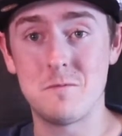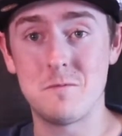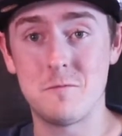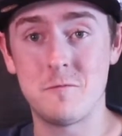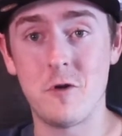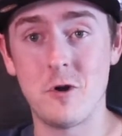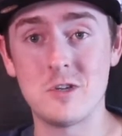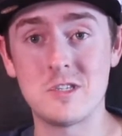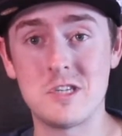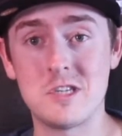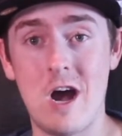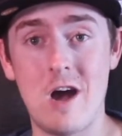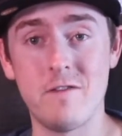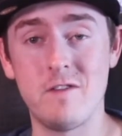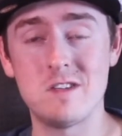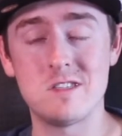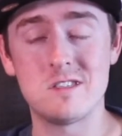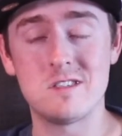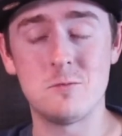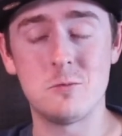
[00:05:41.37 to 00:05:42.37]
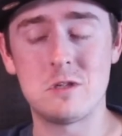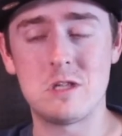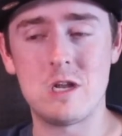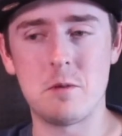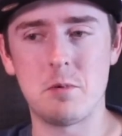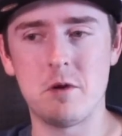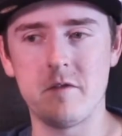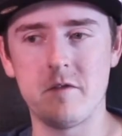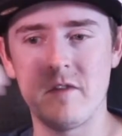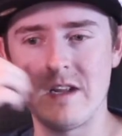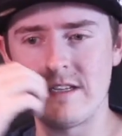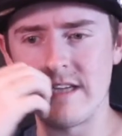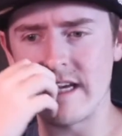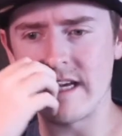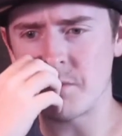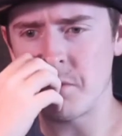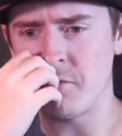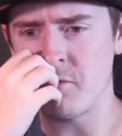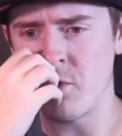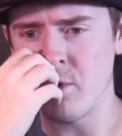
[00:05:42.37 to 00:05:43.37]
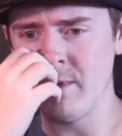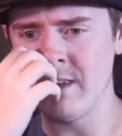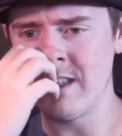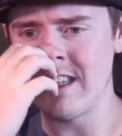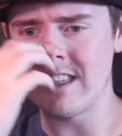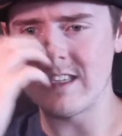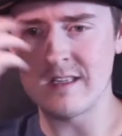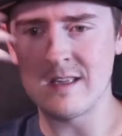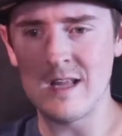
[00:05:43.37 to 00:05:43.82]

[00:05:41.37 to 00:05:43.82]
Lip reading: first off, as with their fantastic performances.